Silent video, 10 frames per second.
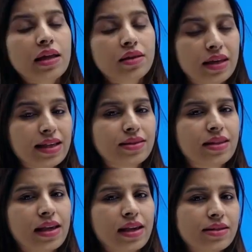The next
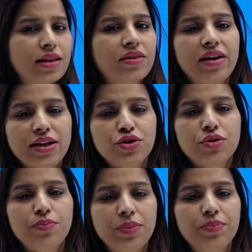thing is that why
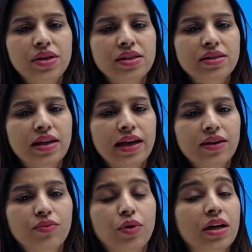should people
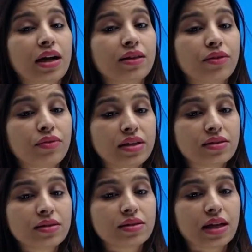decide? What are the
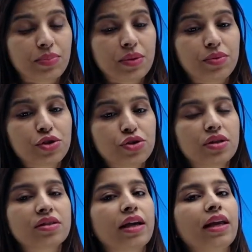reasons that people should
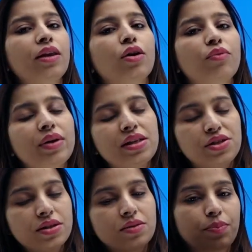decide? Now we'll
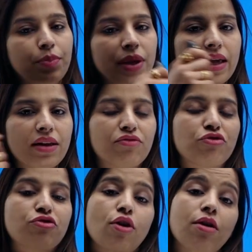just begin
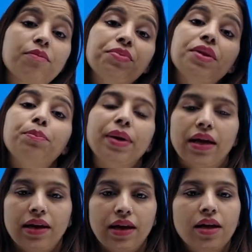from the
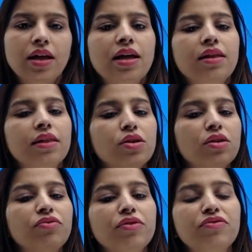beginning that
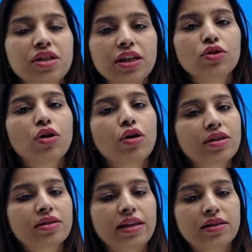on 15th
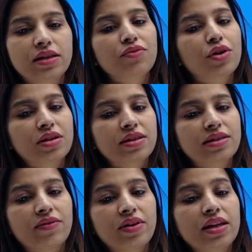August
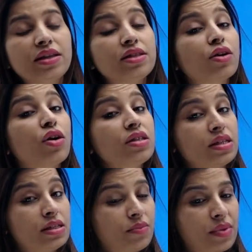1947 India got
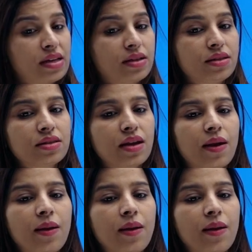independence.